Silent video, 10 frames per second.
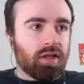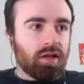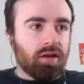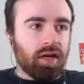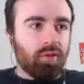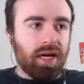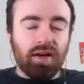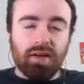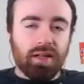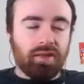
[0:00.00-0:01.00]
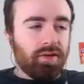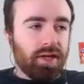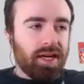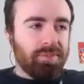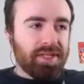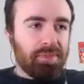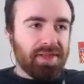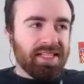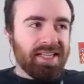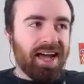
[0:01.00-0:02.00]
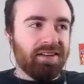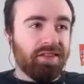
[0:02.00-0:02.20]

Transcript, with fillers: Okay, wow, they're really hyped up in the title.